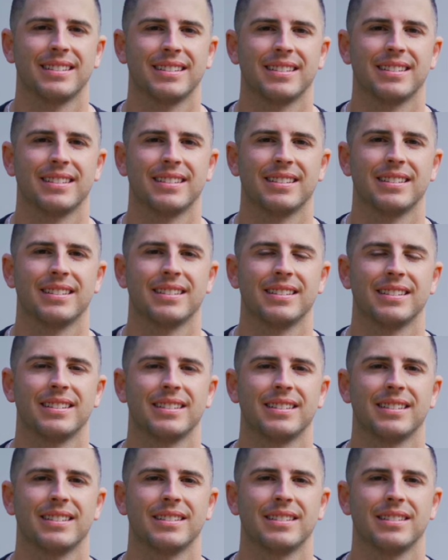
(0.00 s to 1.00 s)

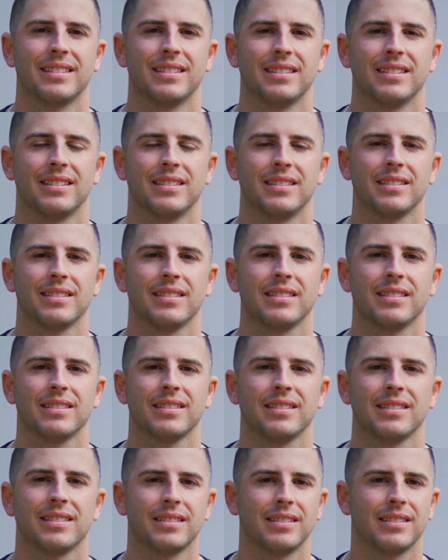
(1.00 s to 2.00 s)

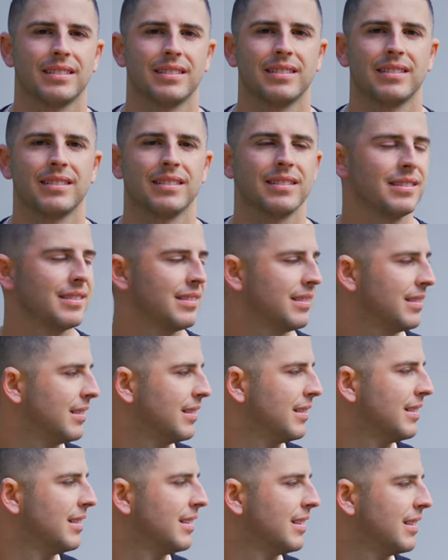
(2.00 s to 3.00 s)

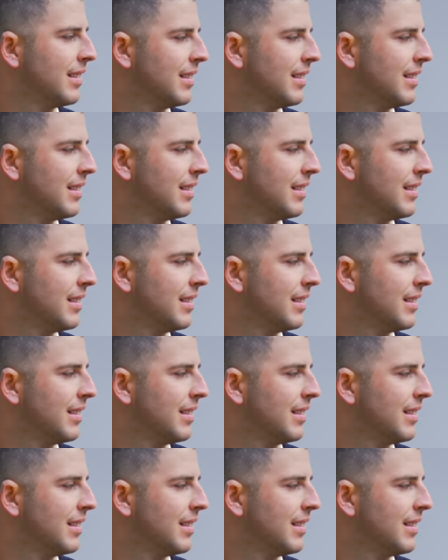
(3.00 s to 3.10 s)
This person isn't speaking.